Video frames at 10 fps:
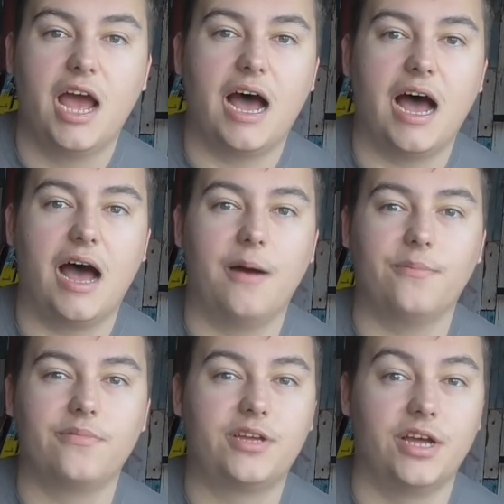
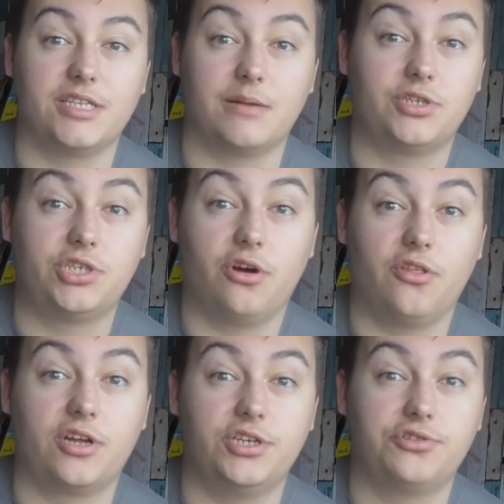because um, I'm sure
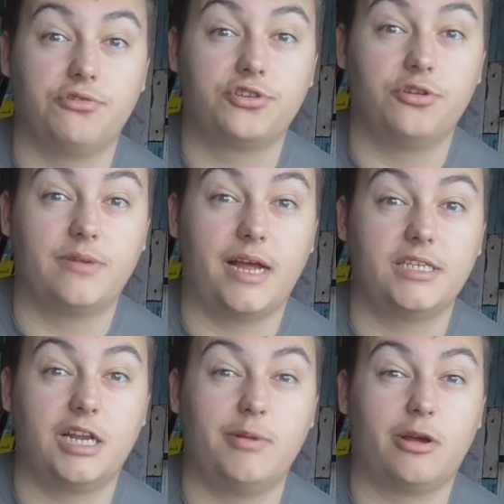the construction
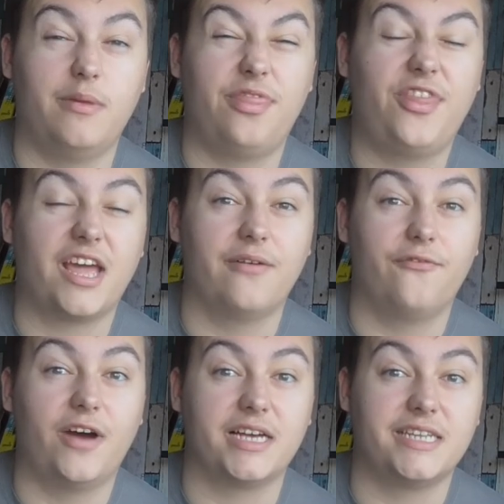updates are going to be coming thick
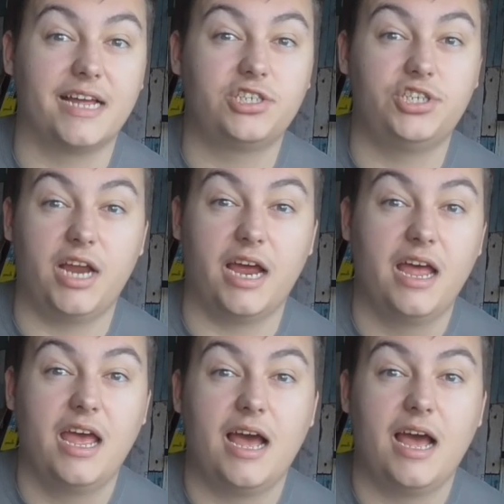and fast next year.